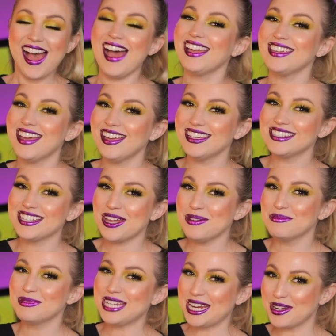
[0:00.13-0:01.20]
Hi guys,
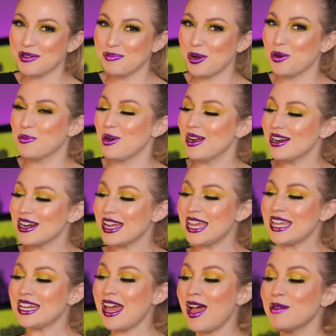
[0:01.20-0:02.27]
I'm Dana Bomar
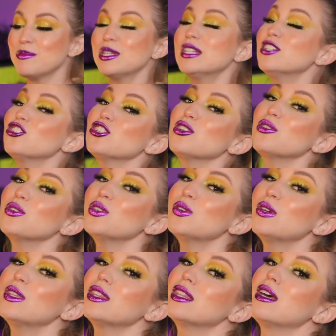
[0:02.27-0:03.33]
and I'm going to show
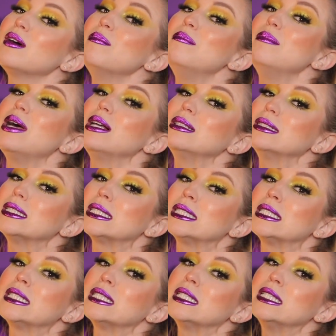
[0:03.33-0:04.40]
you the
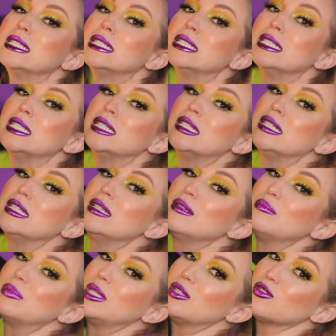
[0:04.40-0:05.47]
Melt
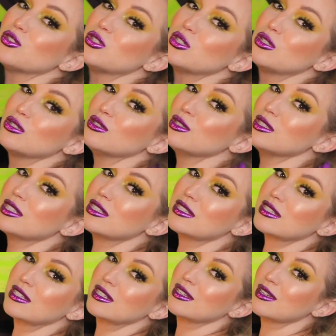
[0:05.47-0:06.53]

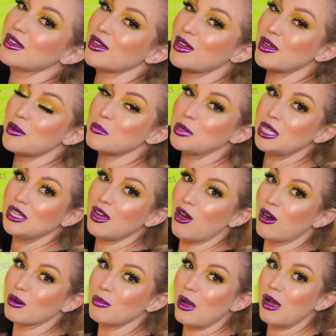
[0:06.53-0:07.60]
Beetlejuice
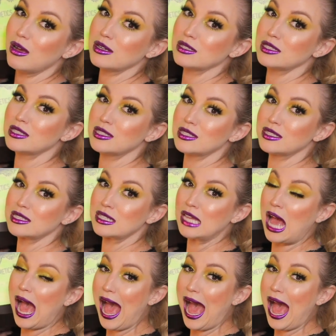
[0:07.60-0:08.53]
PR box.